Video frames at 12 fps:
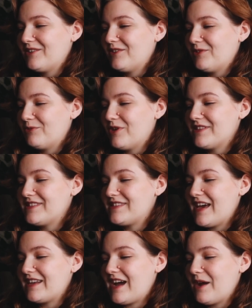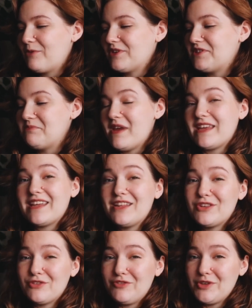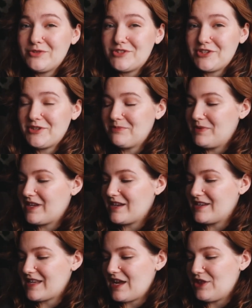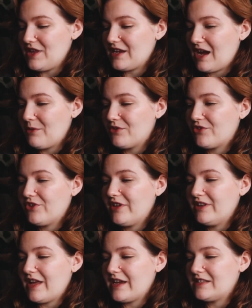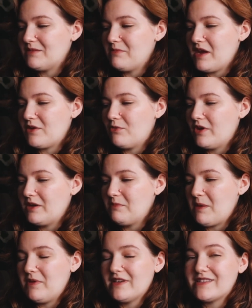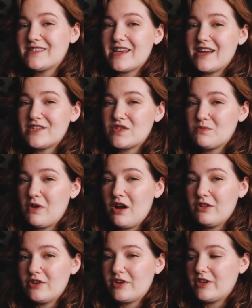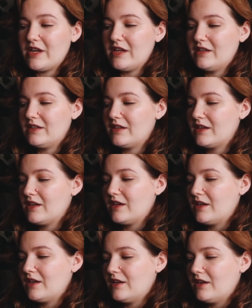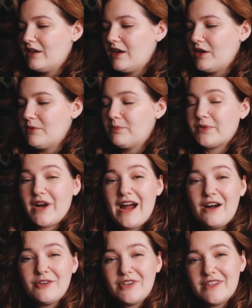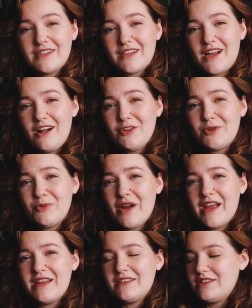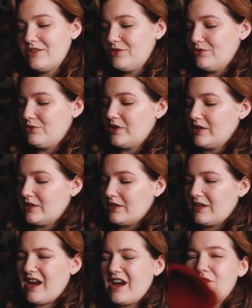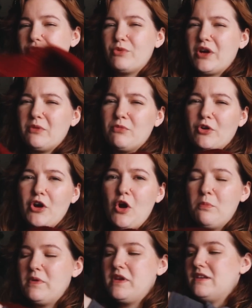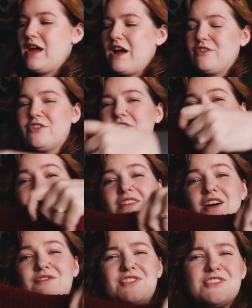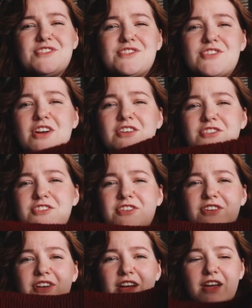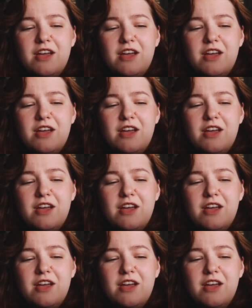ones that I want to make in the future, because I think I would really like to make one maybe a size smaller in a brown colorway to kind of wear more open. I really love the structure